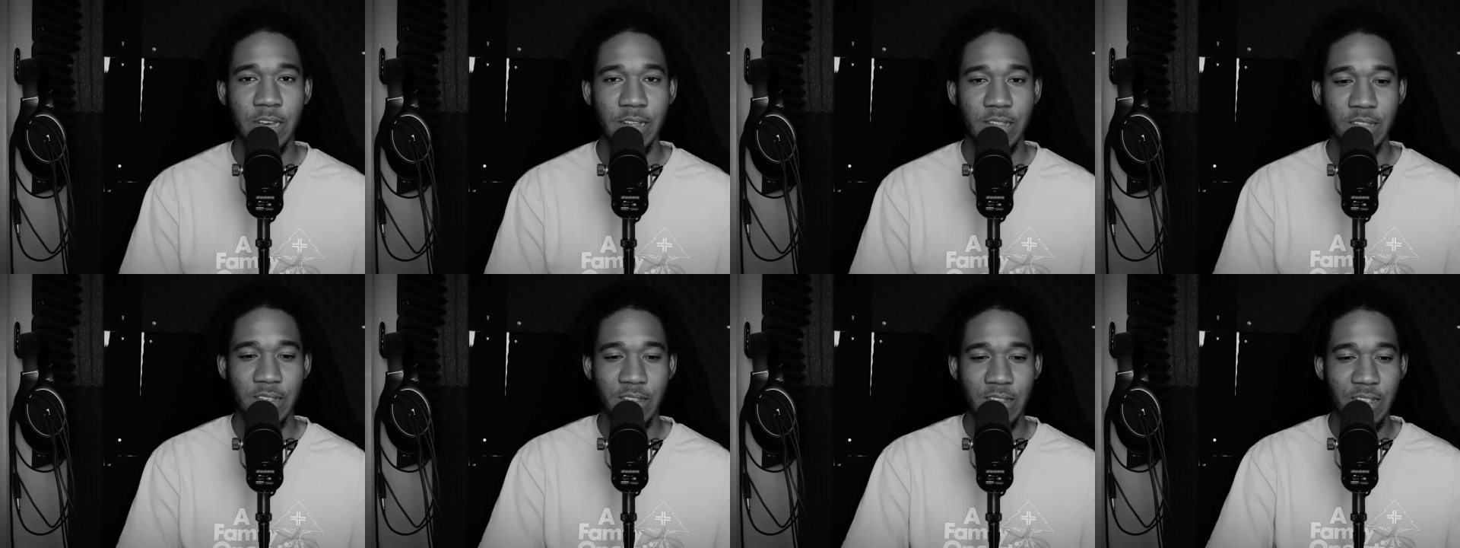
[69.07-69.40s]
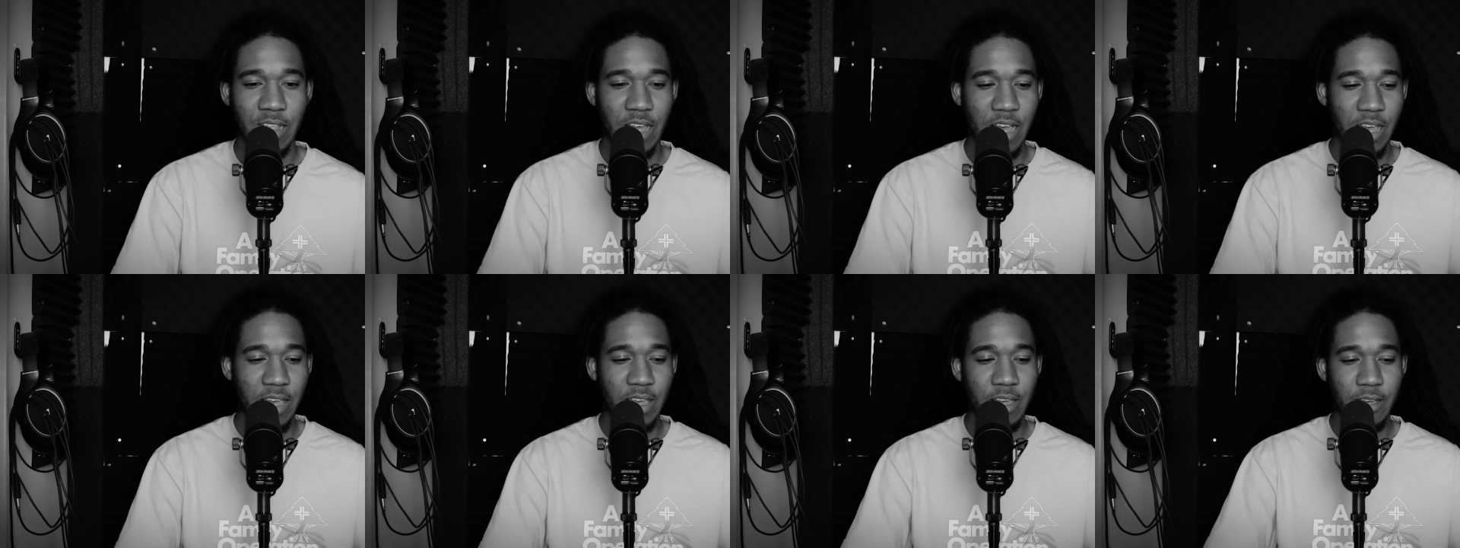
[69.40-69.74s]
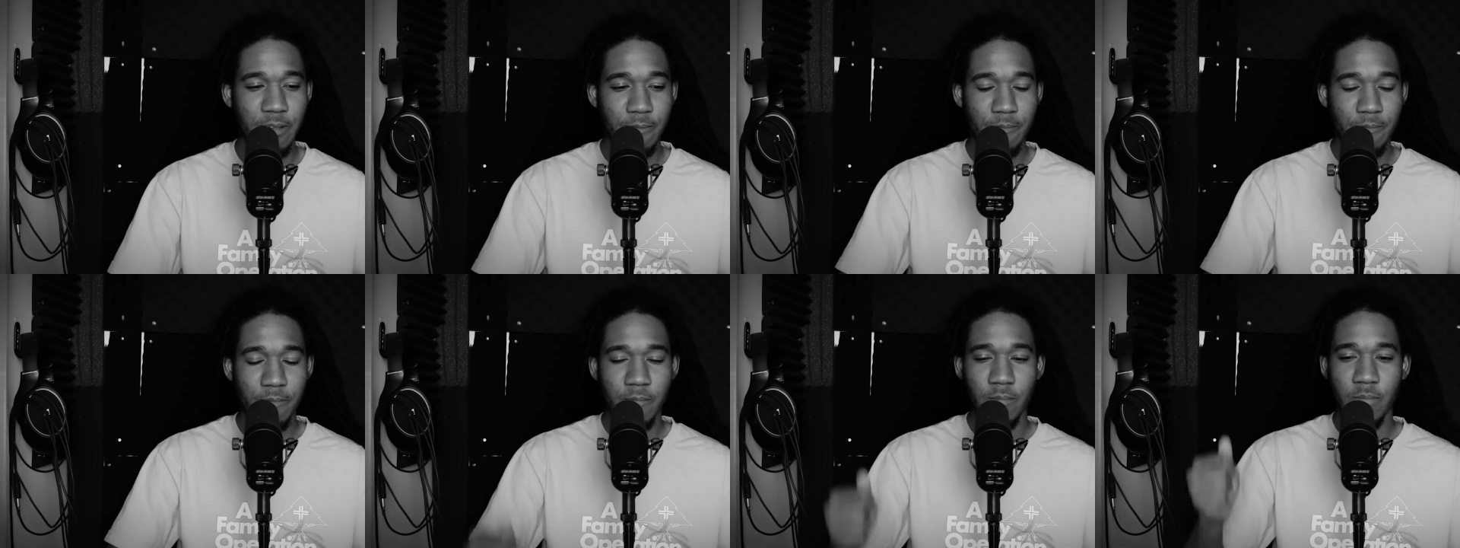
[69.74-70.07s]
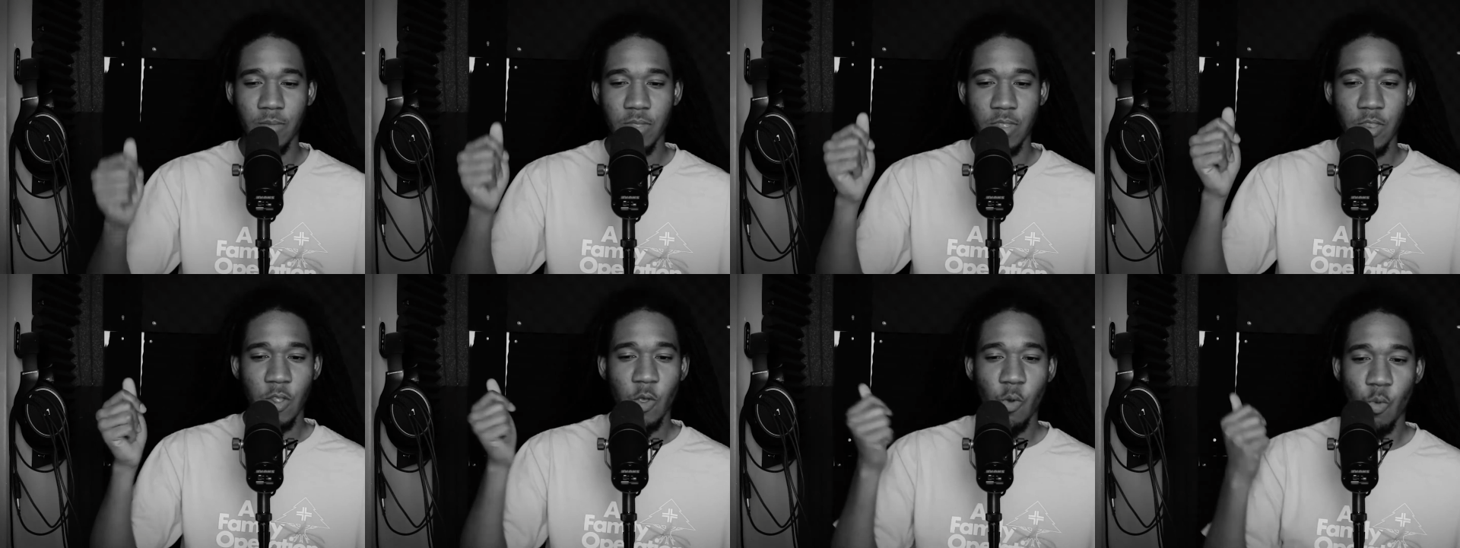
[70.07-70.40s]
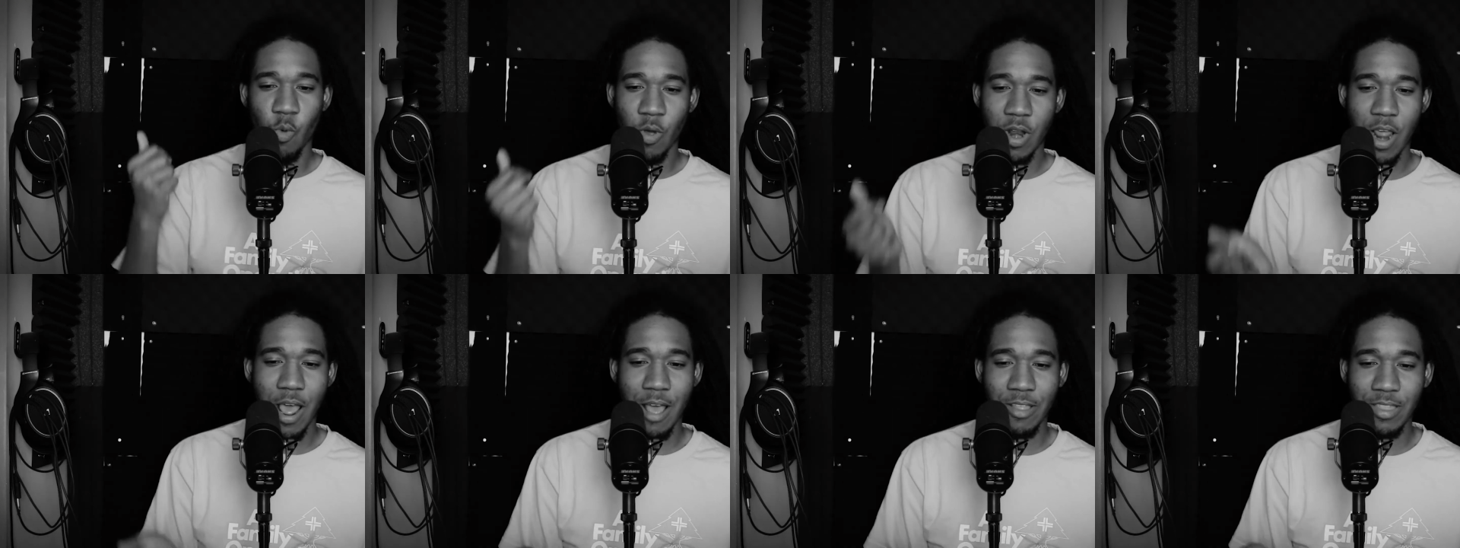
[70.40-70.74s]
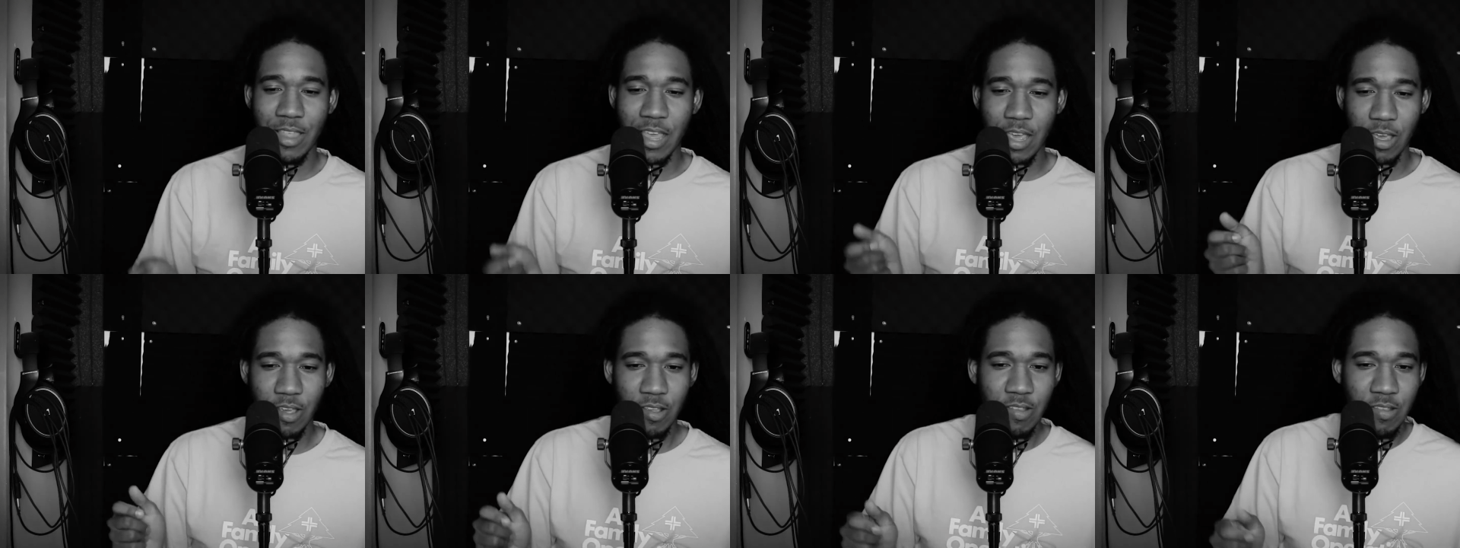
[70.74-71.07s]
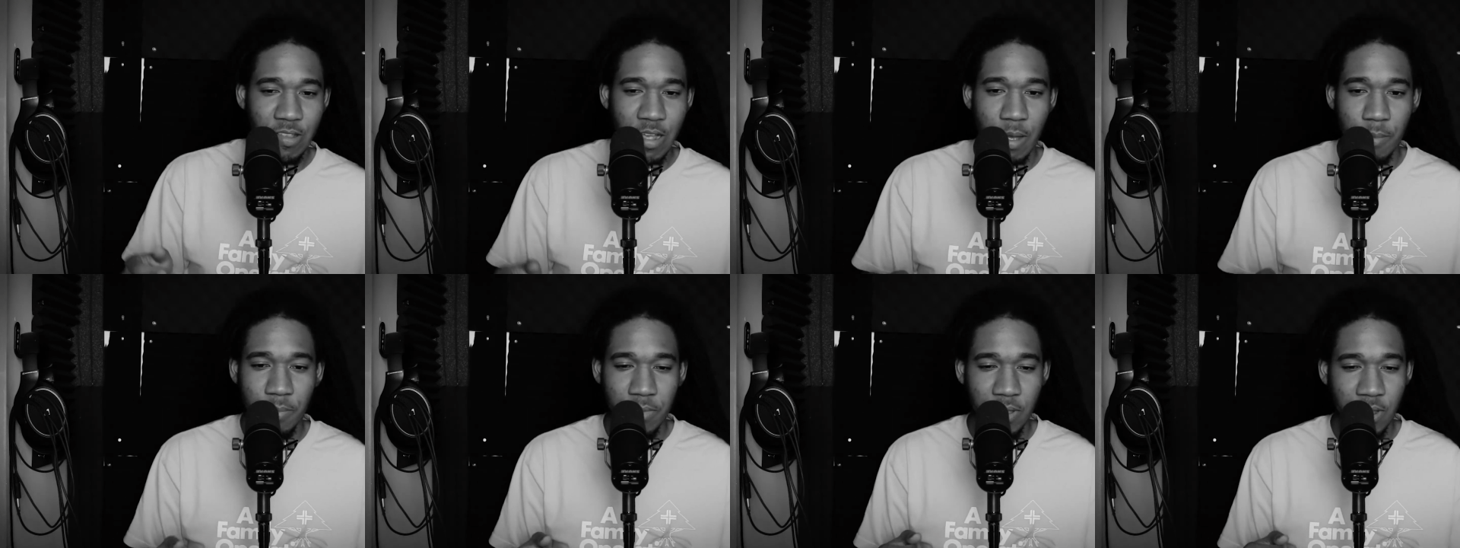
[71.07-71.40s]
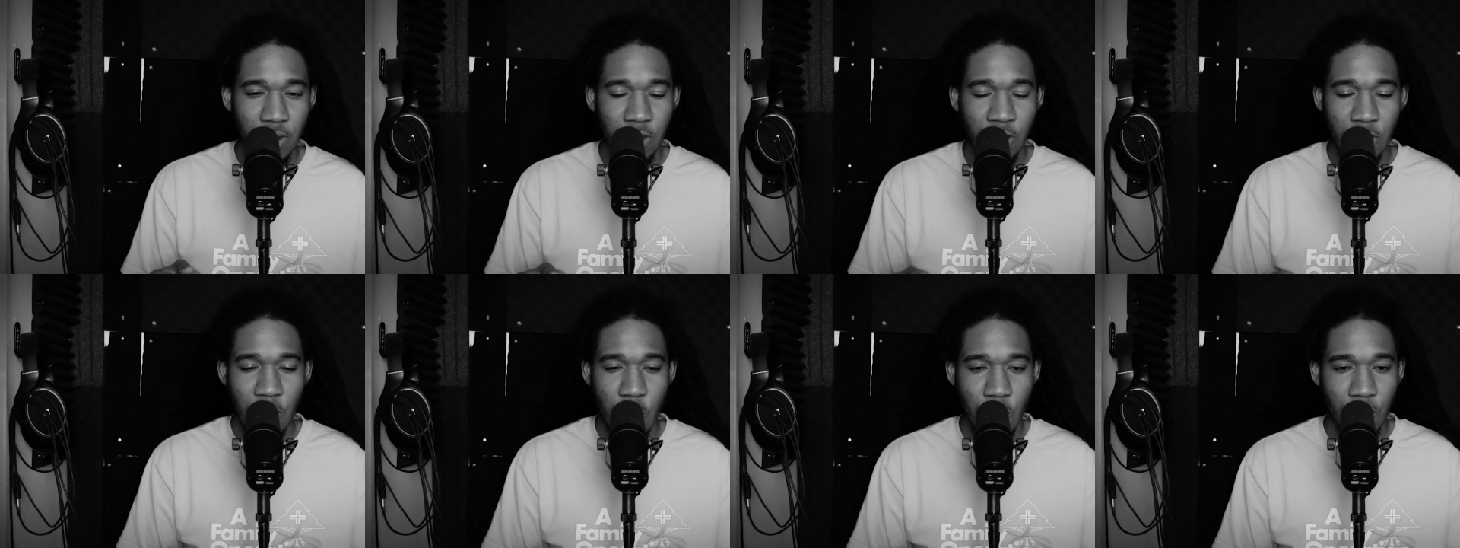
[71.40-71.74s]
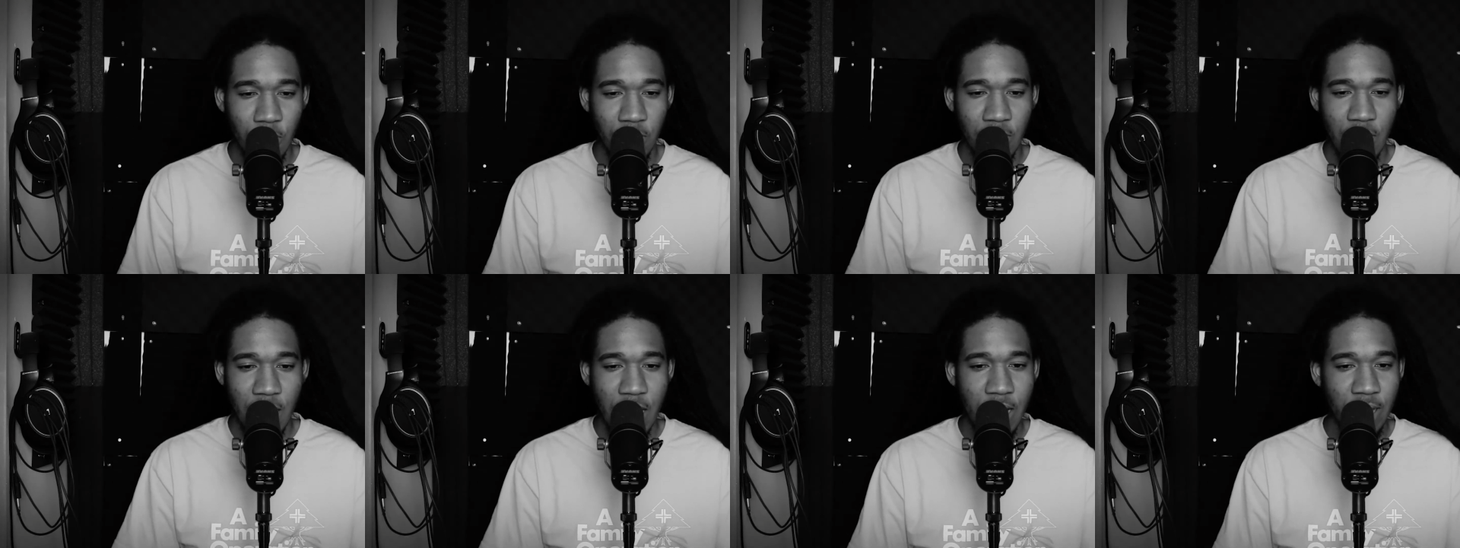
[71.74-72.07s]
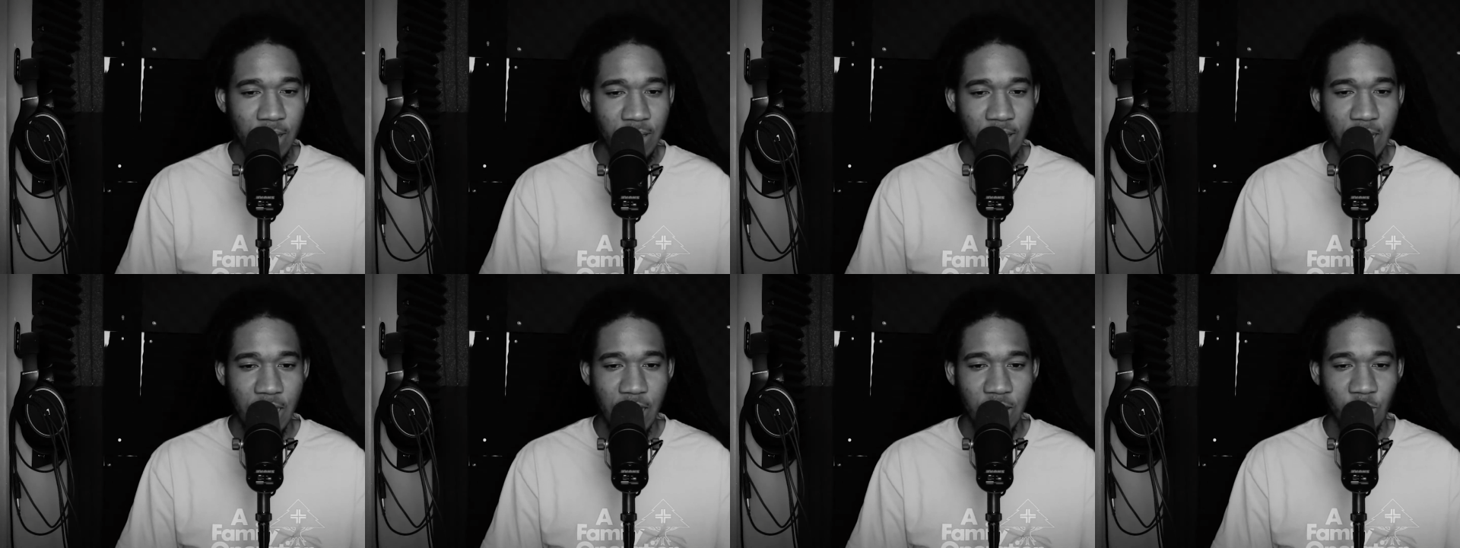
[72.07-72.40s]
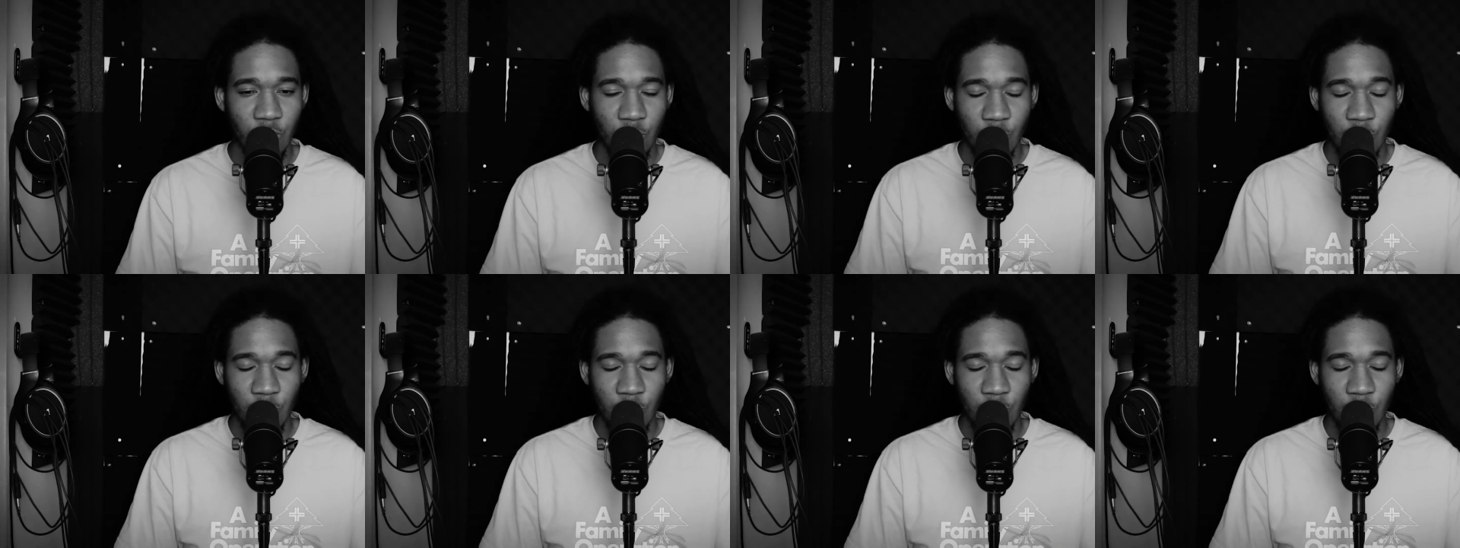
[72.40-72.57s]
Because it's like, what I think it's something along the lines as,